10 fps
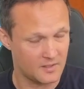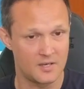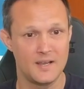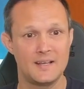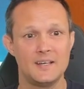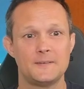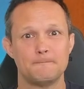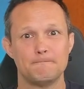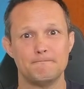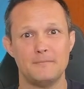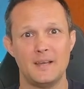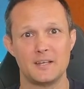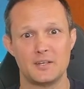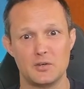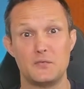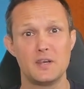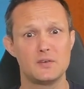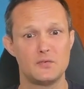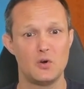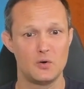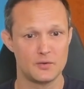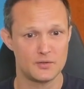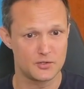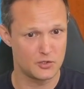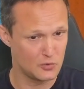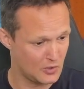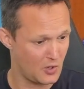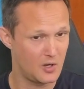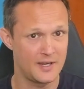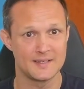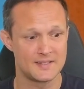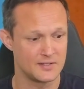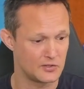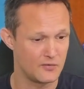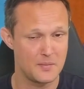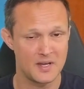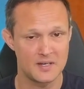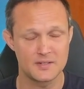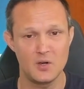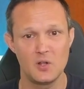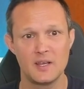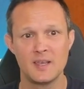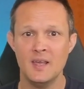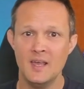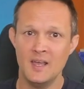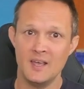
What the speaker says: connected and configured for Zoom calling and Cisco Webex calling,